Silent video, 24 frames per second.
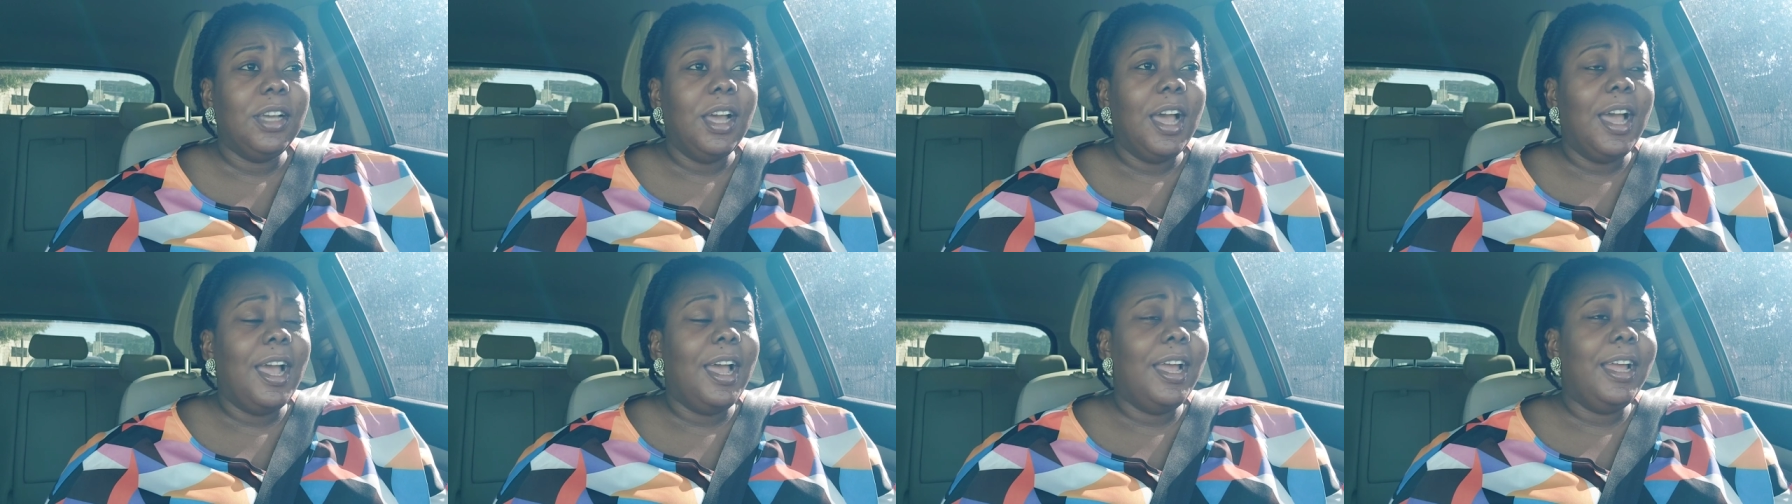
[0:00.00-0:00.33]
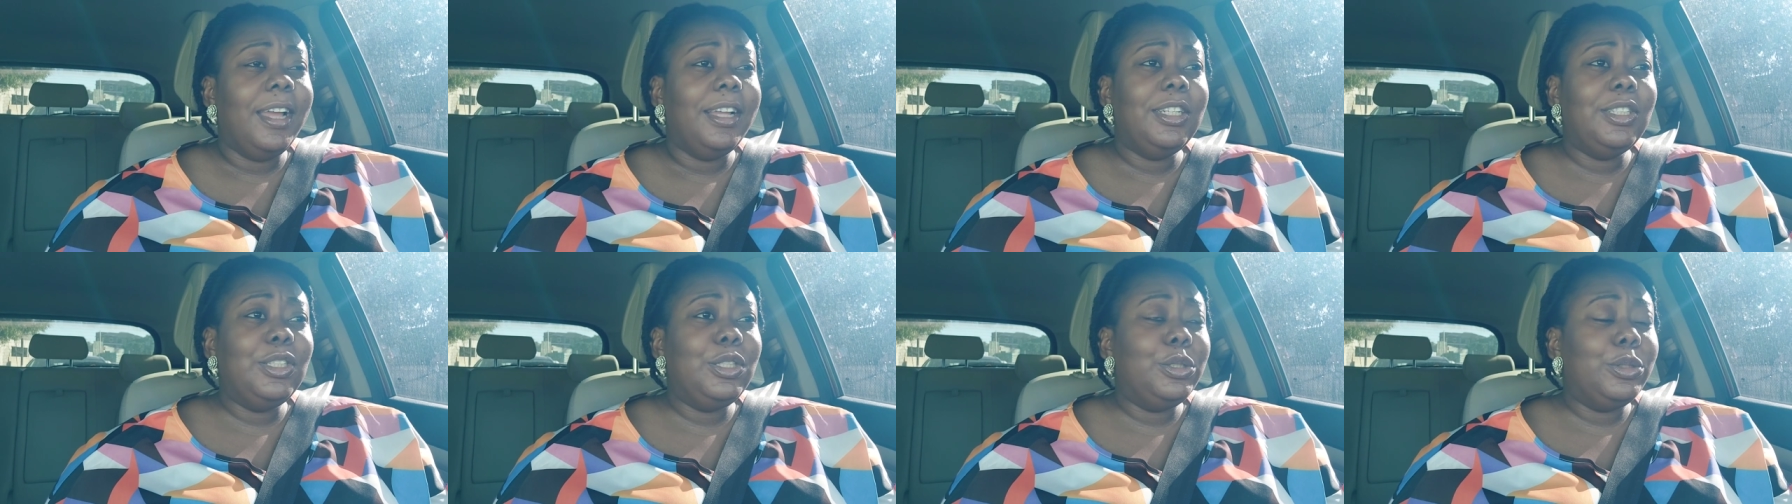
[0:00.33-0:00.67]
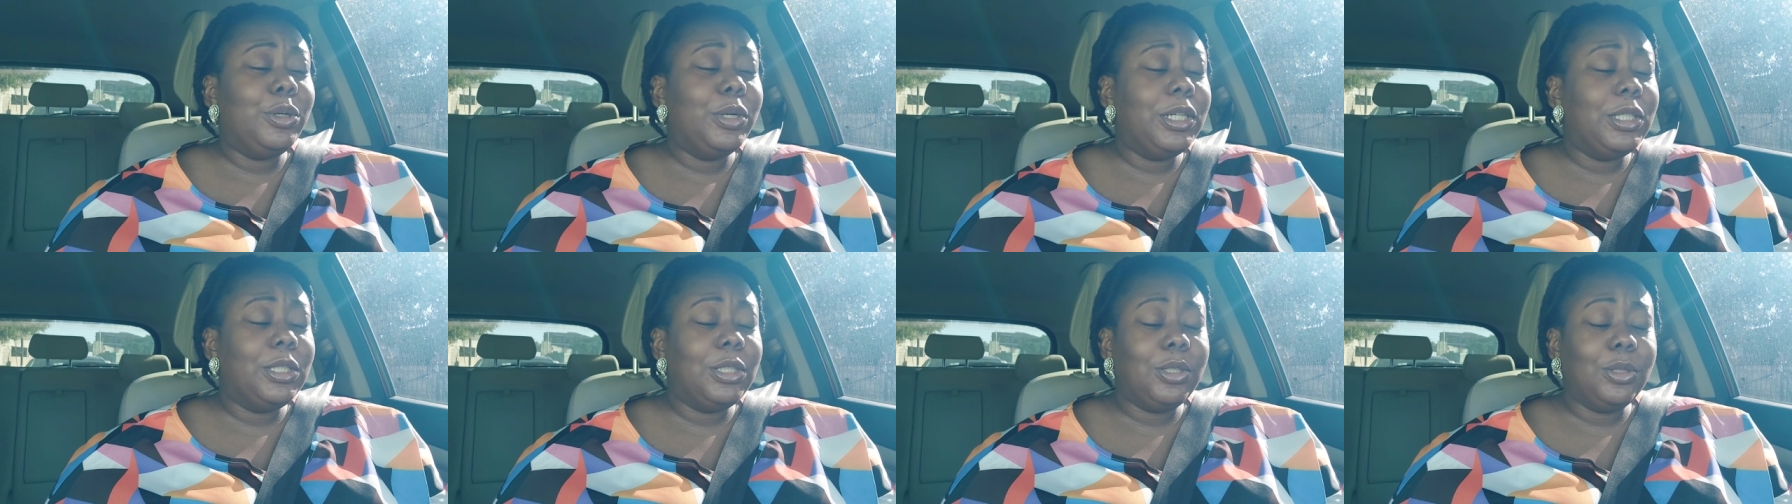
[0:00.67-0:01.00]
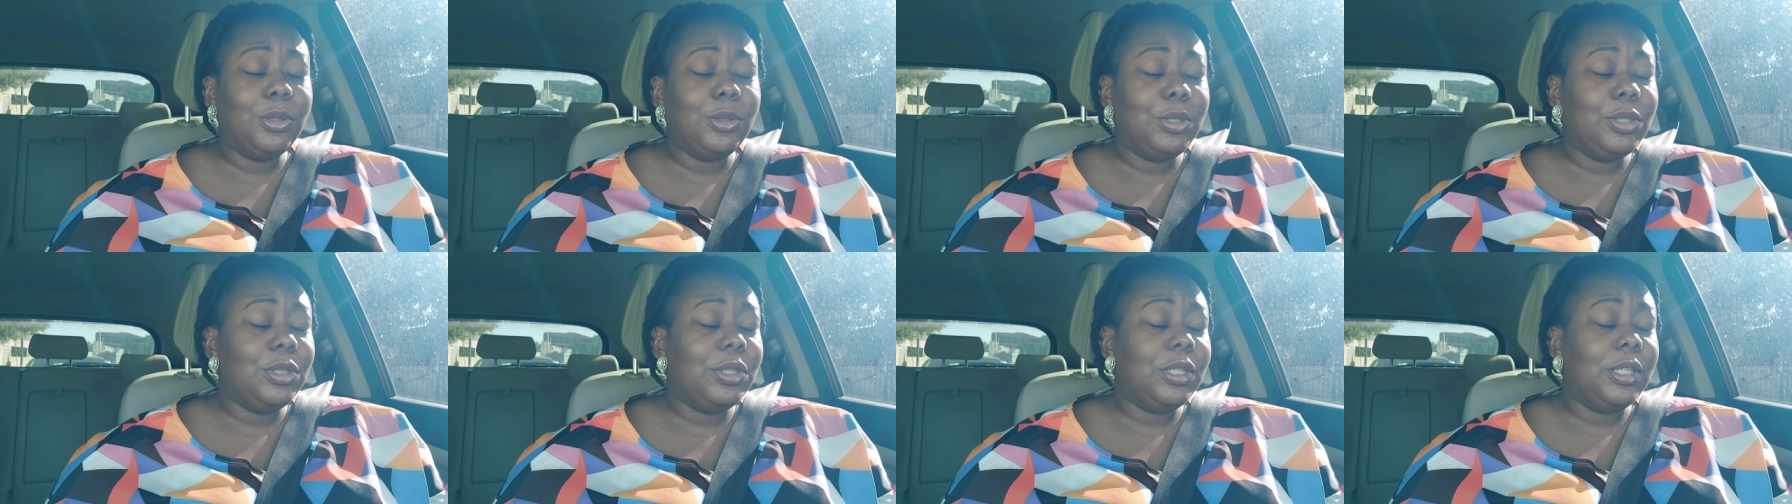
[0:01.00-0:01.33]
I enjoyed
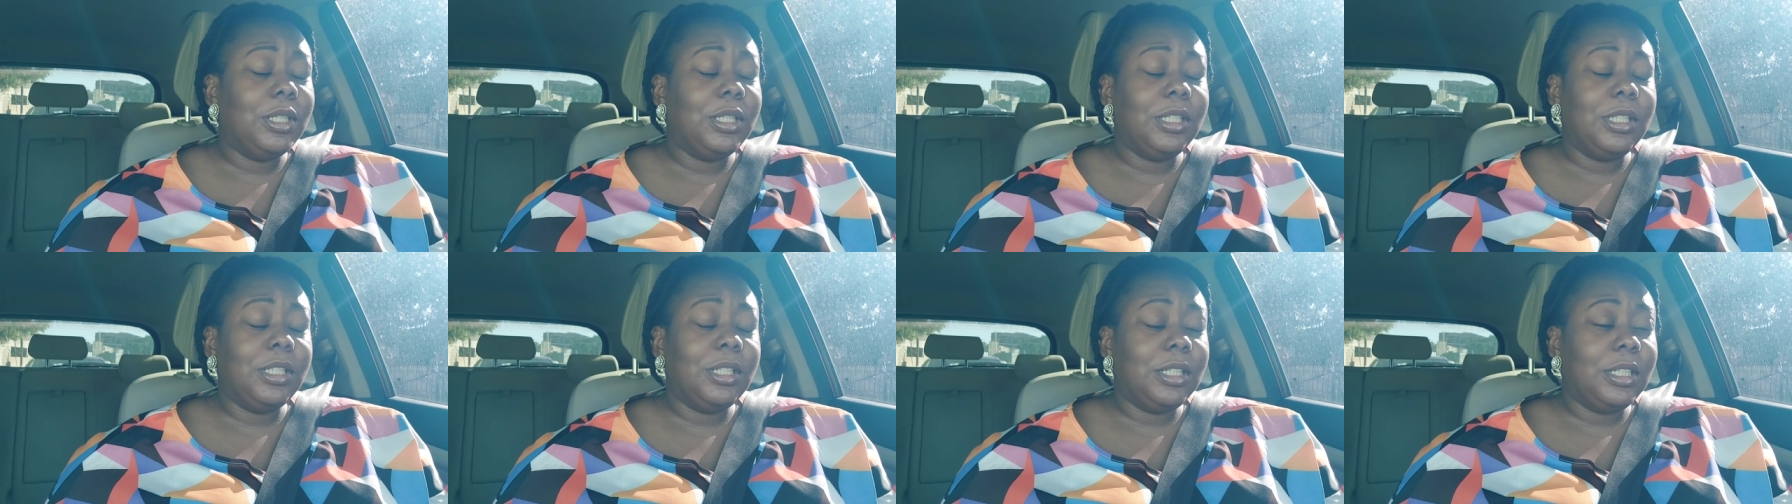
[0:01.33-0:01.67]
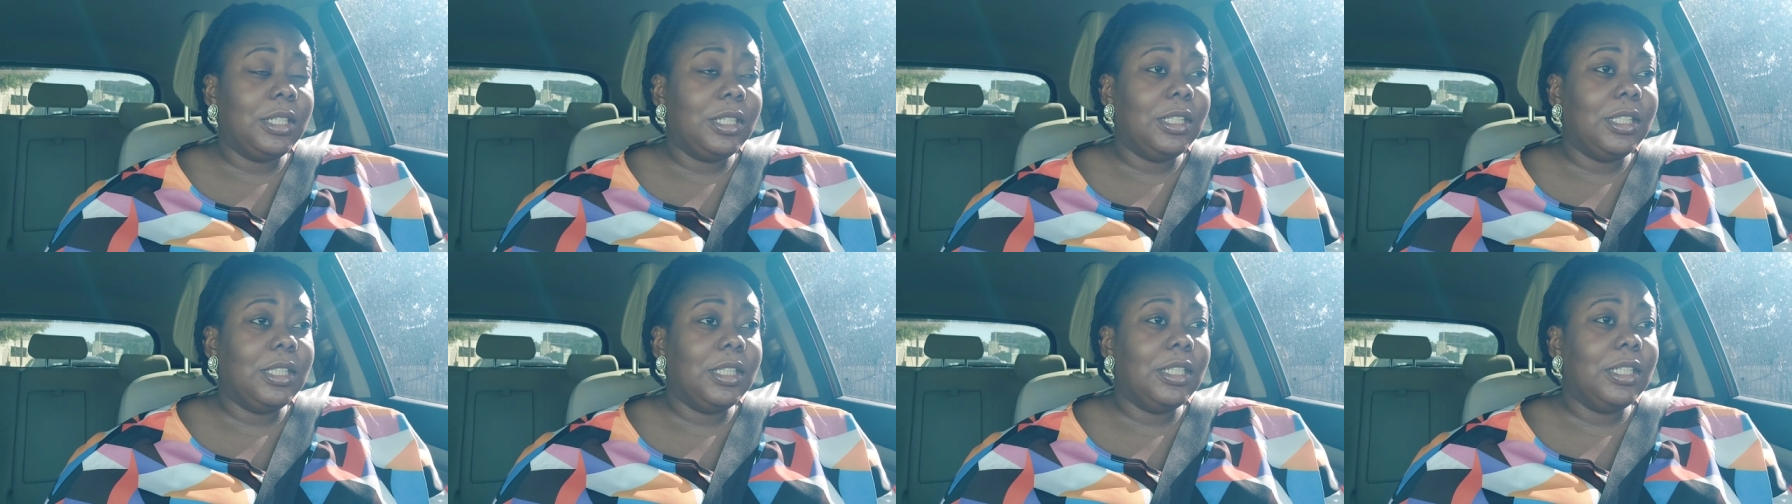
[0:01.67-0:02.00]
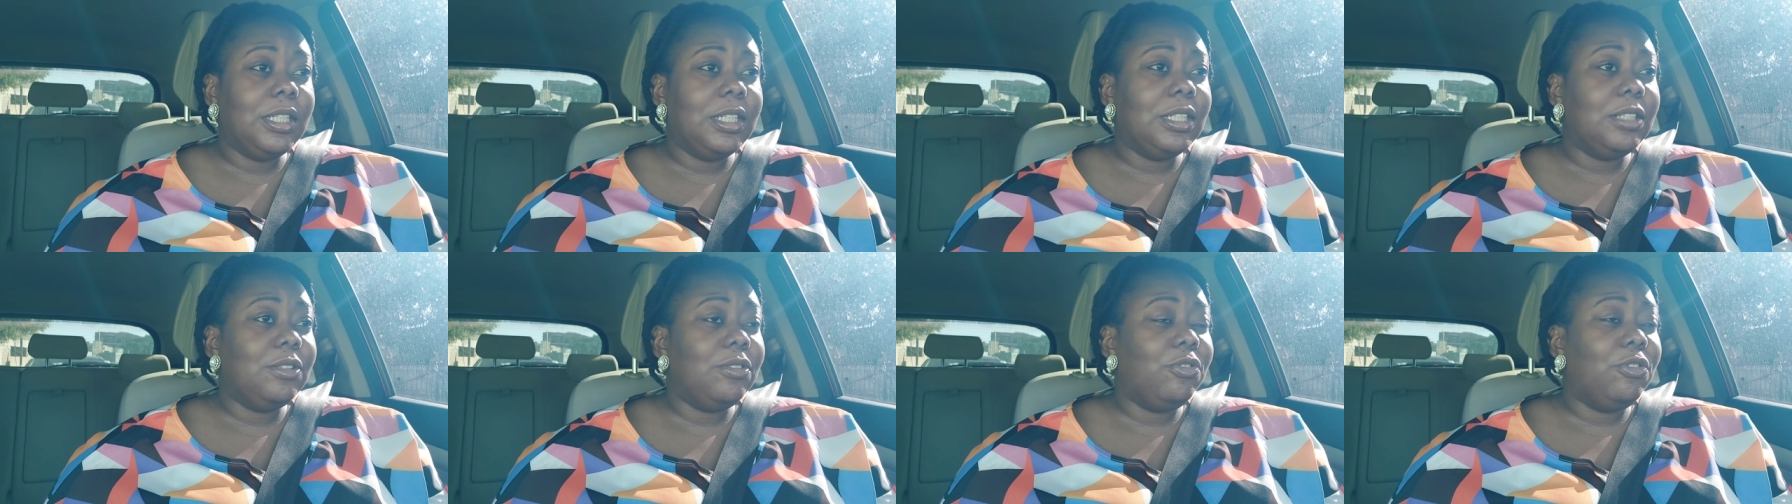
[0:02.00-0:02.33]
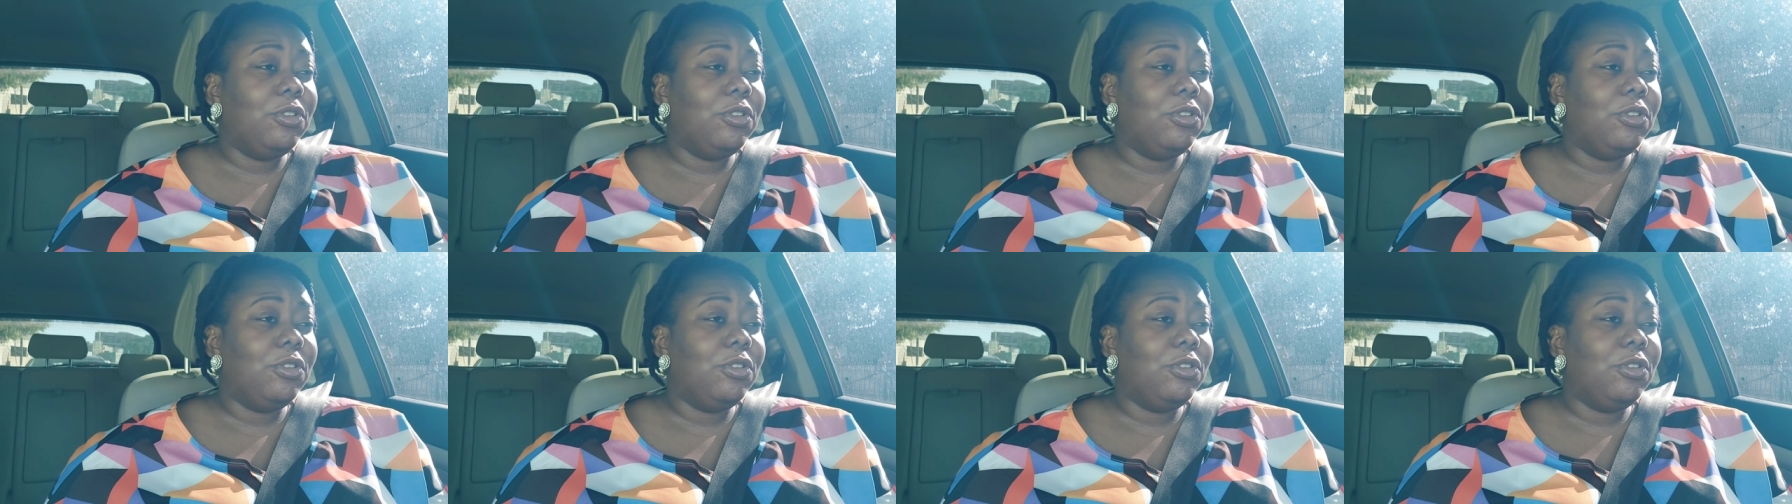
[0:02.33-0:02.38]
social distancing